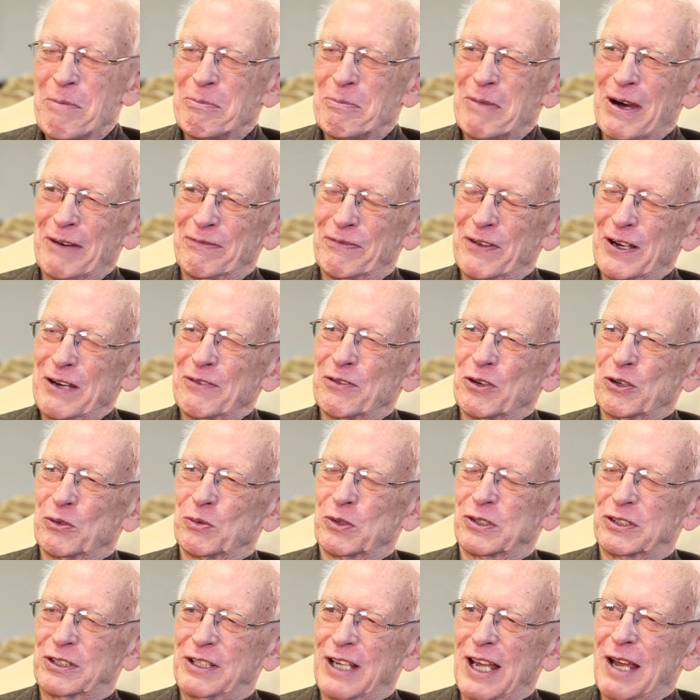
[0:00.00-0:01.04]
My favorite
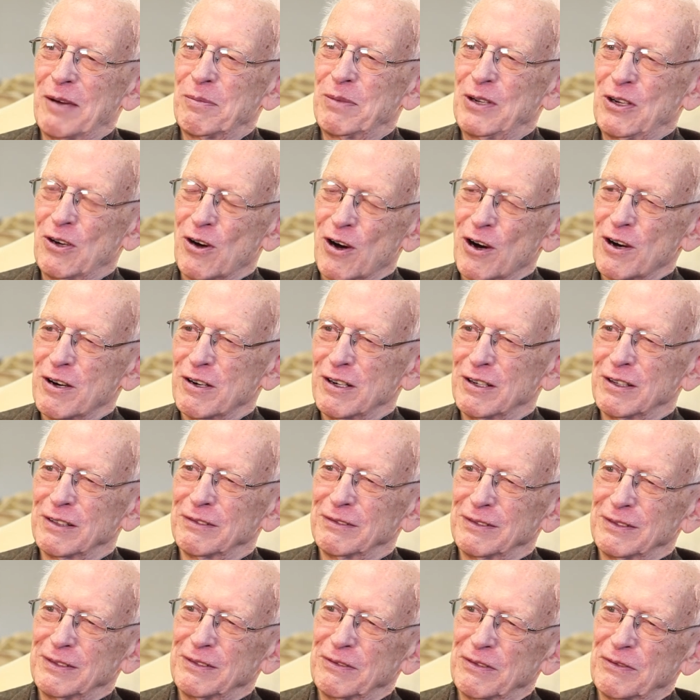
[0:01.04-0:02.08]
was Gabby Hartnett,
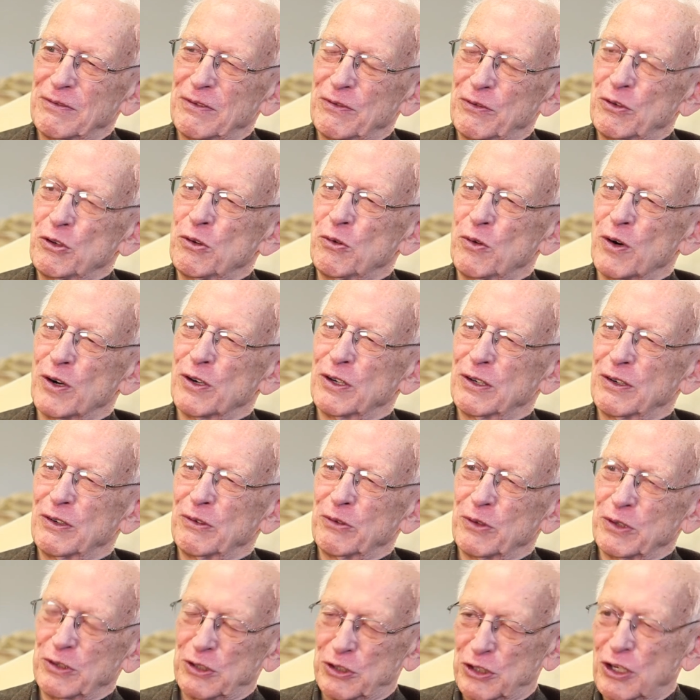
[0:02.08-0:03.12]
who were,
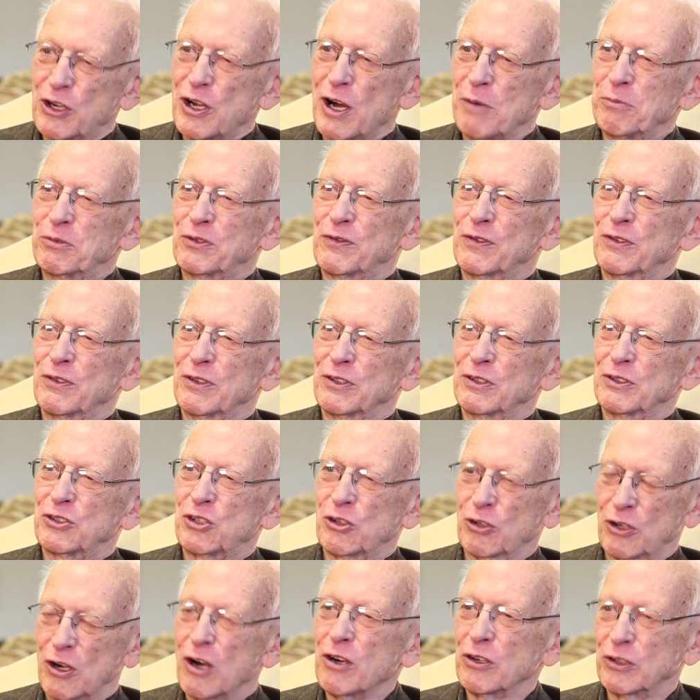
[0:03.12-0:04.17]
was Cubs for the
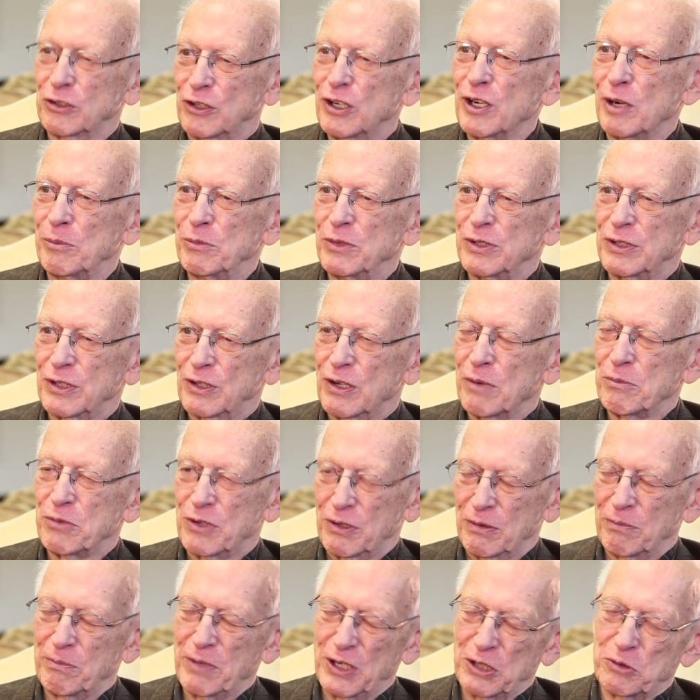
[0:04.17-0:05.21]
Chicago Cubs, Cubs
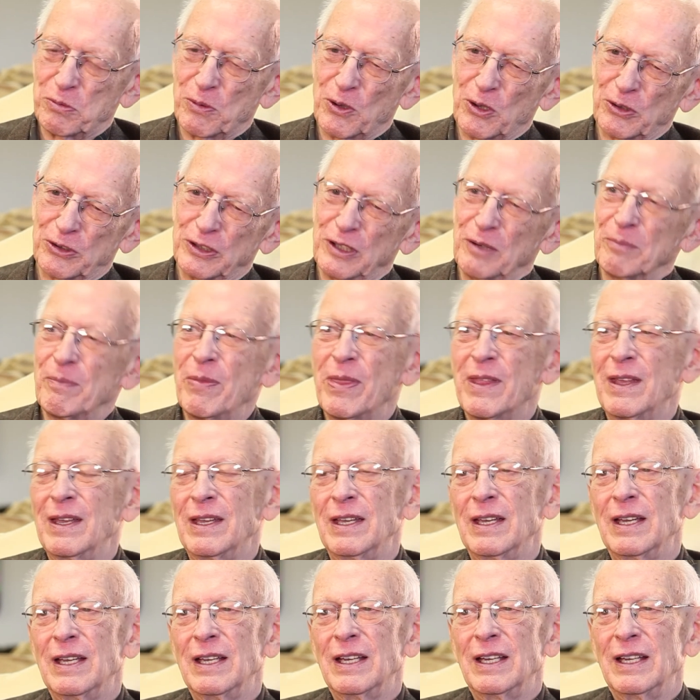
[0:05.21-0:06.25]
baseball team.
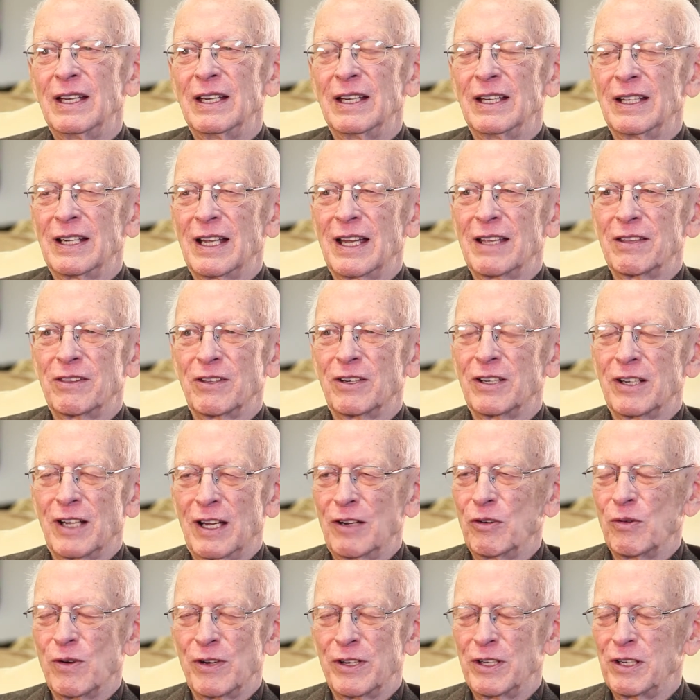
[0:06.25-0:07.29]
And I thought I
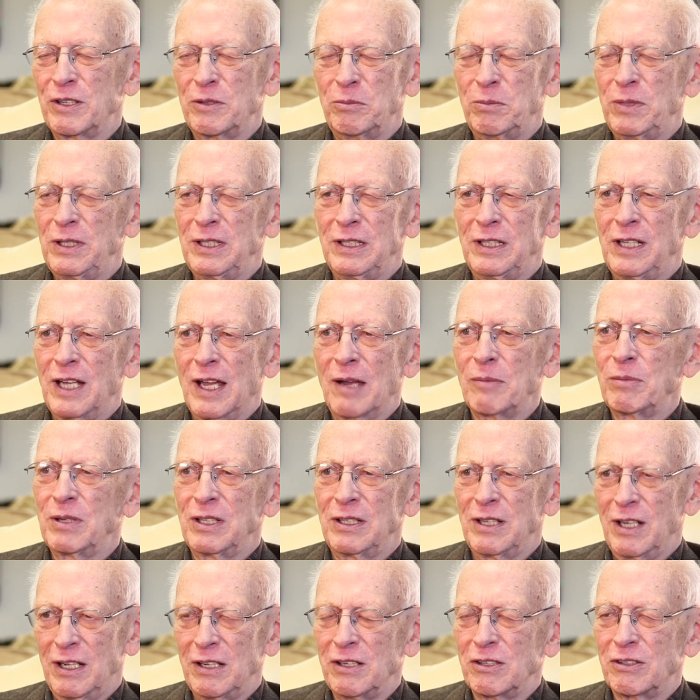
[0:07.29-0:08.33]
wanted to be Gabby
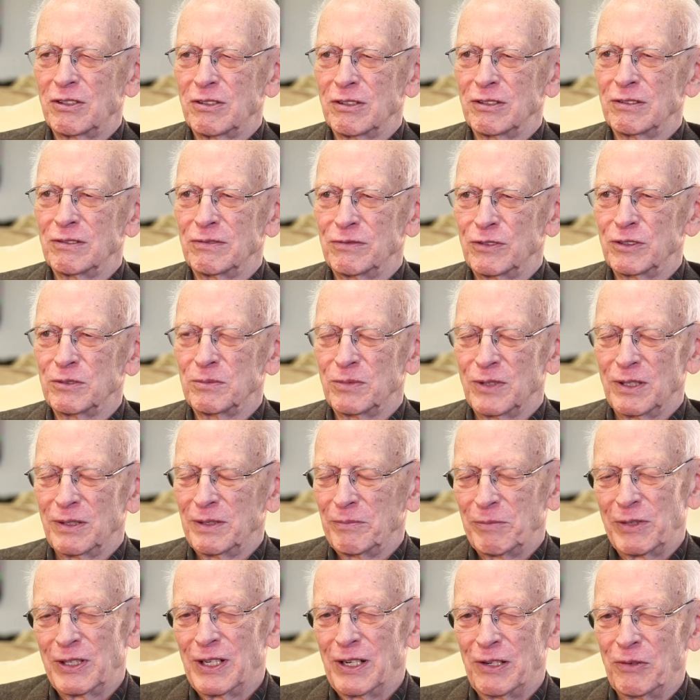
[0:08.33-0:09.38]
Gates in the football.
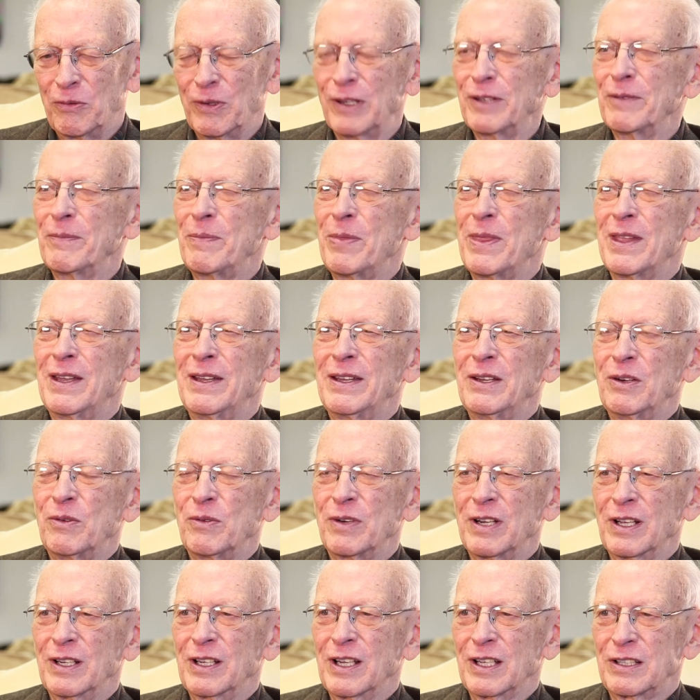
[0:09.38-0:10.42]
But anyway,
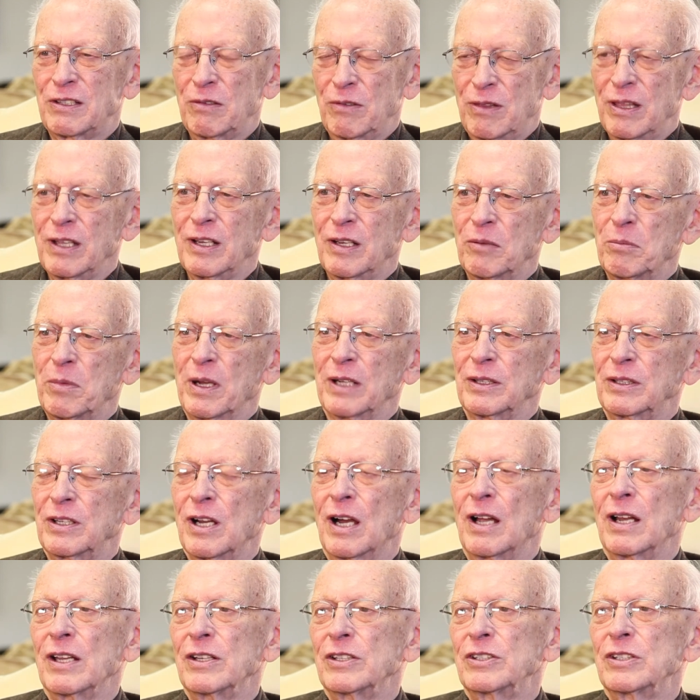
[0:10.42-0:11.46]
when I got to thinking about
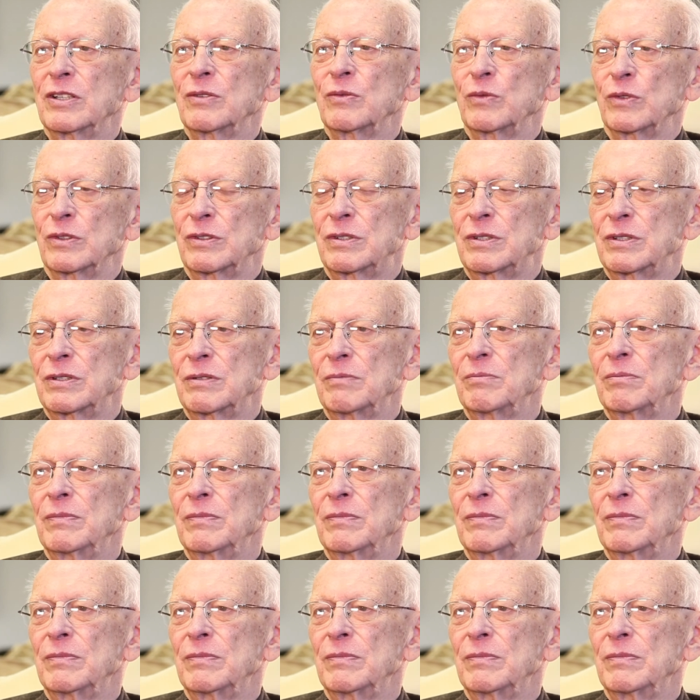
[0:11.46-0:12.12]
college, it was